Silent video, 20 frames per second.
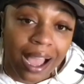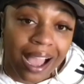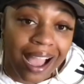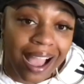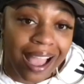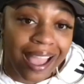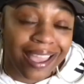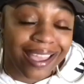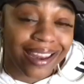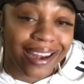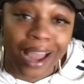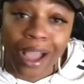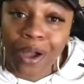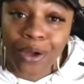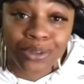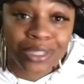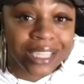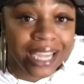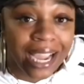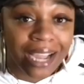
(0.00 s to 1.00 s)
And I only
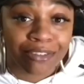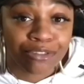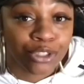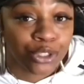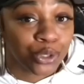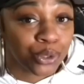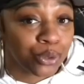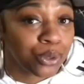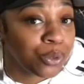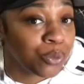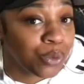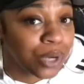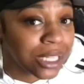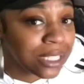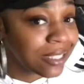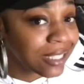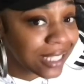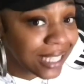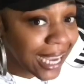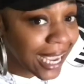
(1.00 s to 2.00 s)
have to do it once a
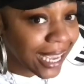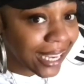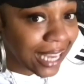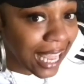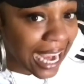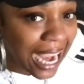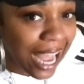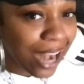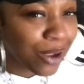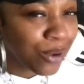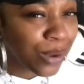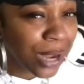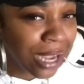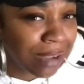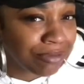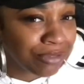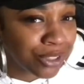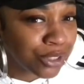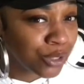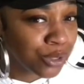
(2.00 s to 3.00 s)
day. Like, I don't have to
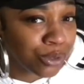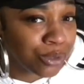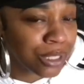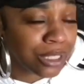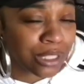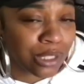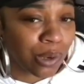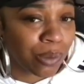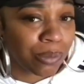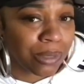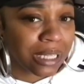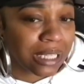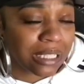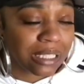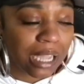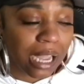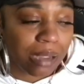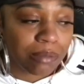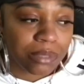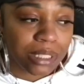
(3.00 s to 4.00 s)
do it so many
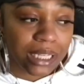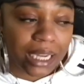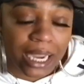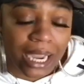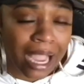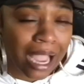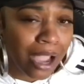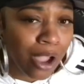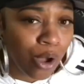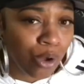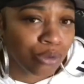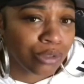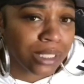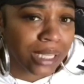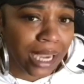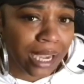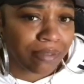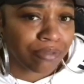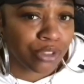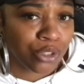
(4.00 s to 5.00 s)
times a day. I only have
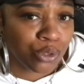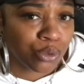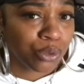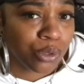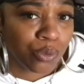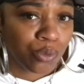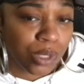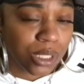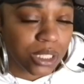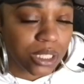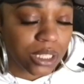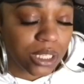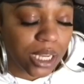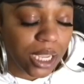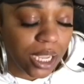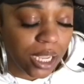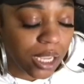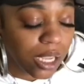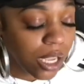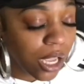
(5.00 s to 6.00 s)
to do it once a day.
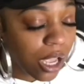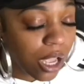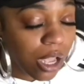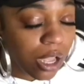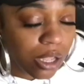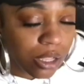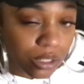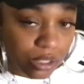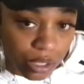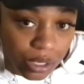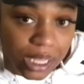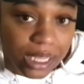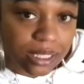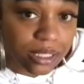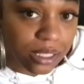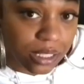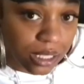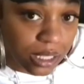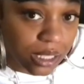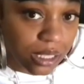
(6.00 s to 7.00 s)
So that's the
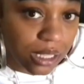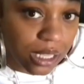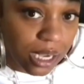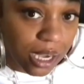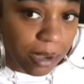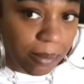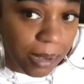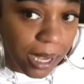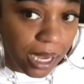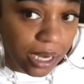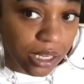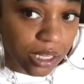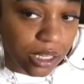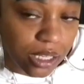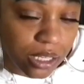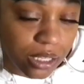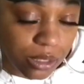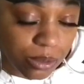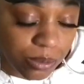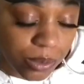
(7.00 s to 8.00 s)
good thing about it as
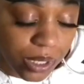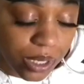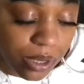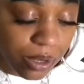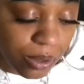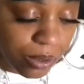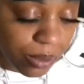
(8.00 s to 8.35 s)
well.